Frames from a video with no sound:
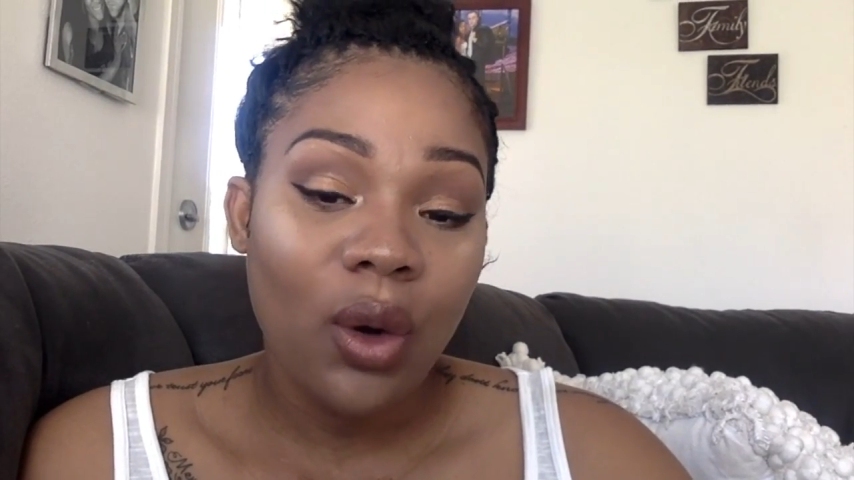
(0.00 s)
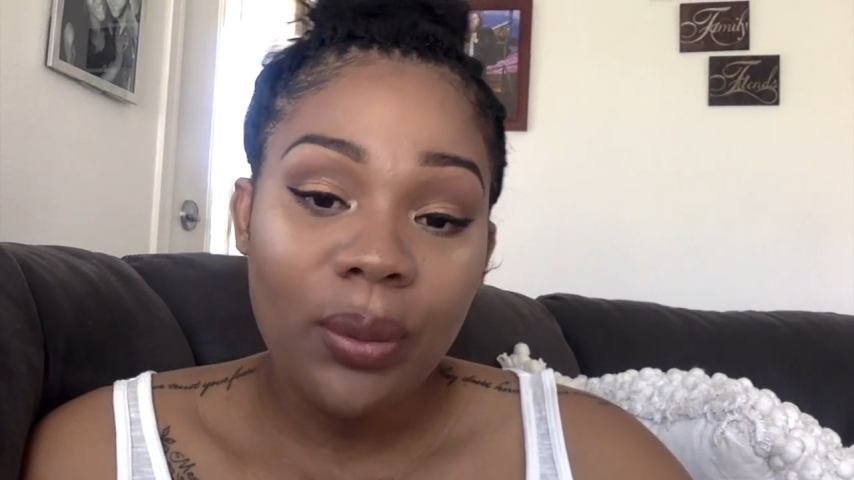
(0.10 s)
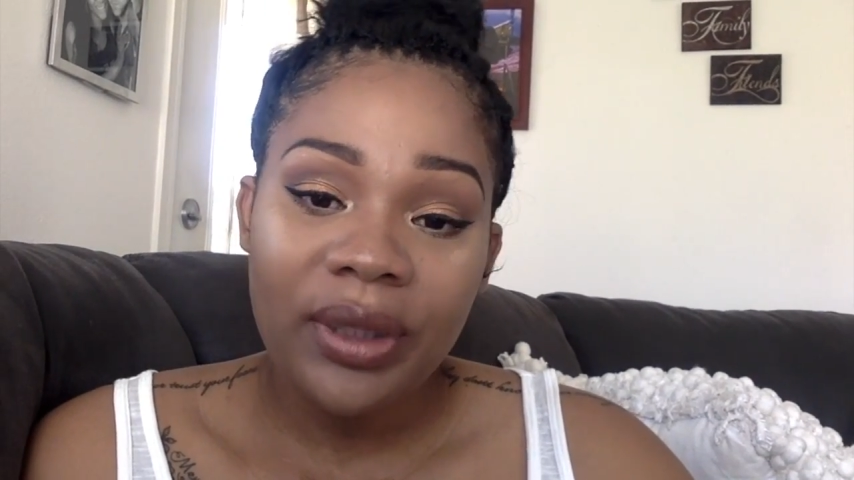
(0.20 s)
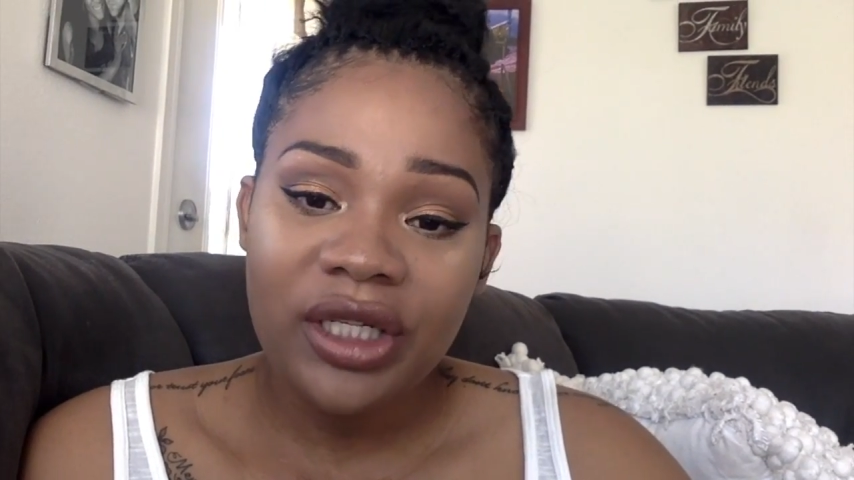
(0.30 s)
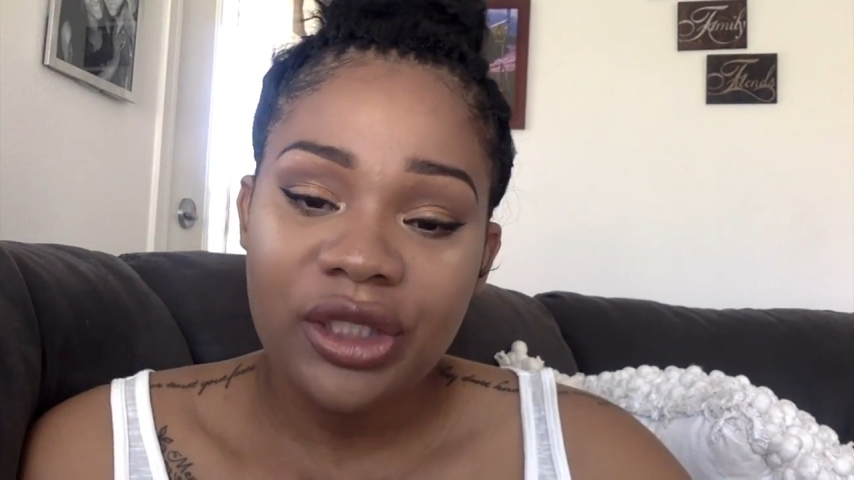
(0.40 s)

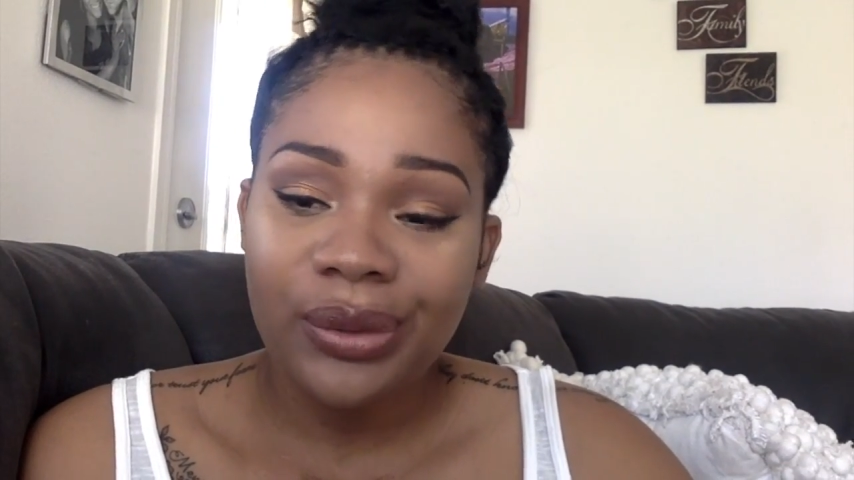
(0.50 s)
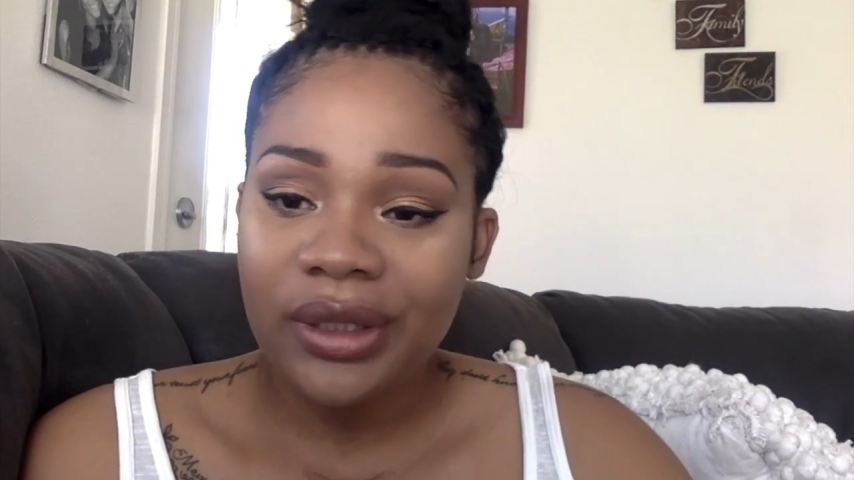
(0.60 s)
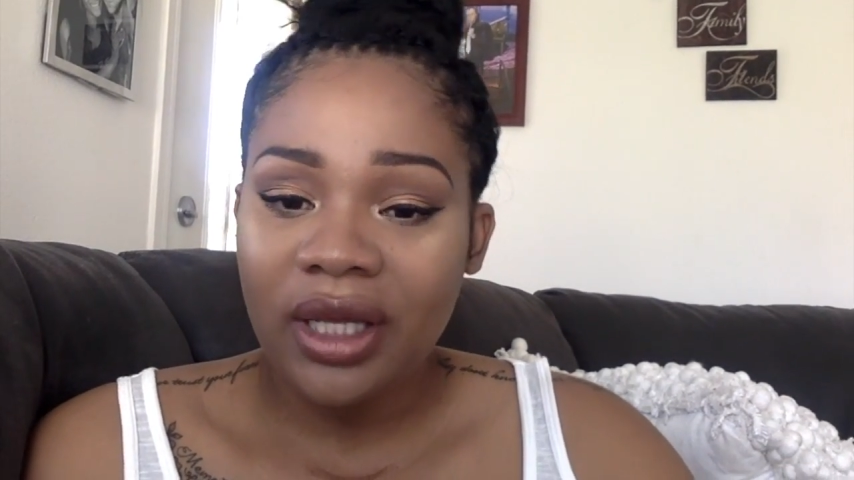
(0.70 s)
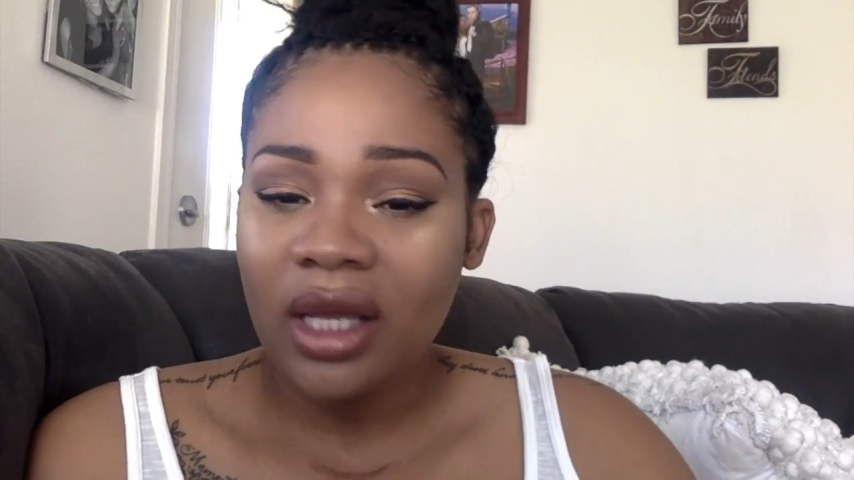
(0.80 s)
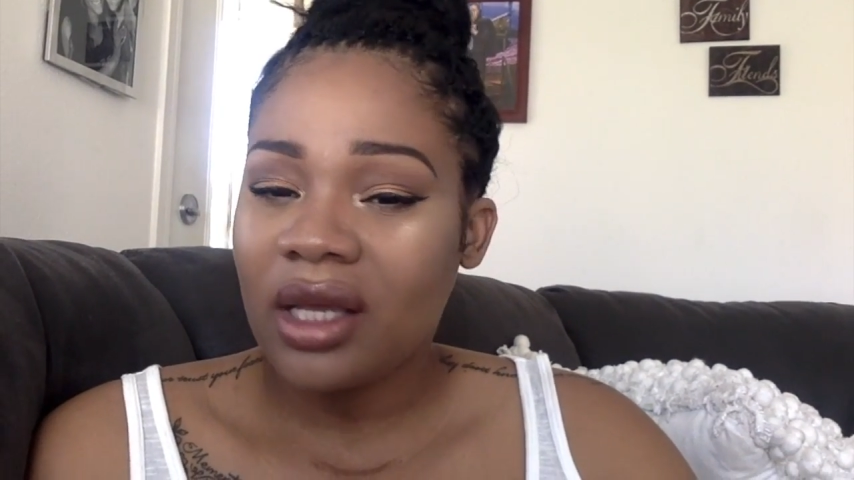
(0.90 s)
OB, she
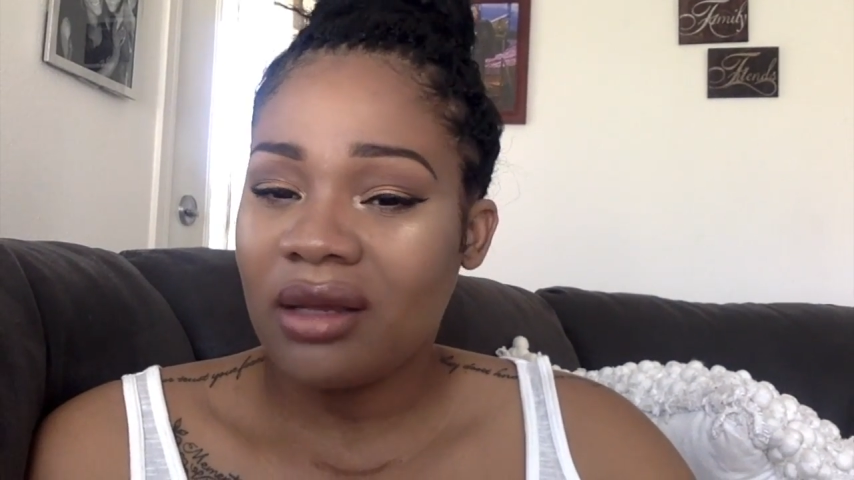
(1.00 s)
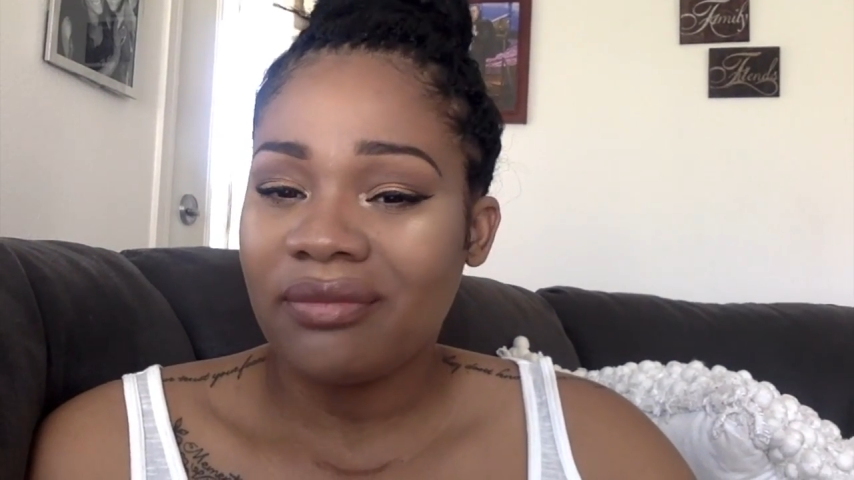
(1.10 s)
was like,